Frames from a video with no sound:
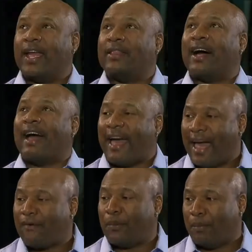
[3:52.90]
in the
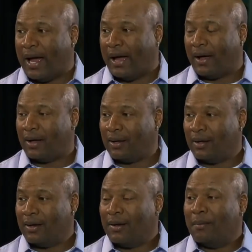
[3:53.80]
half a mile
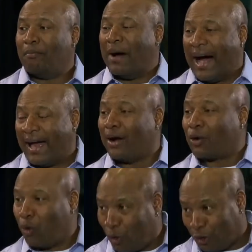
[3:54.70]
by a
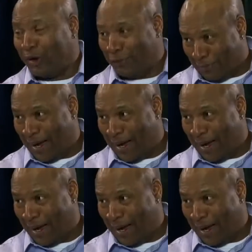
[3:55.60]
quarter of a